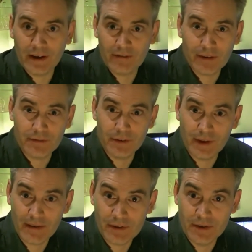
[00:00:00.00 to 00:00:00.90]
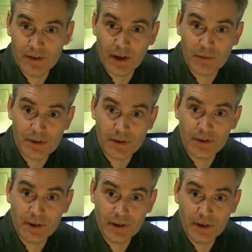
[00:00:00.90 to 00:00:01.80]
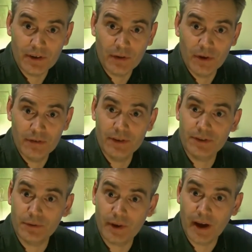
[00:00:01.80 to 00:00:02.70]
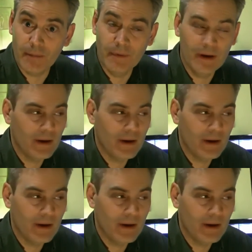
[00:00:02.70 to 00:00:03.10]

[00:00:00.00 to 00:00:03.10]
I've loved to do that ever since I was 13 years old when I first saw the game.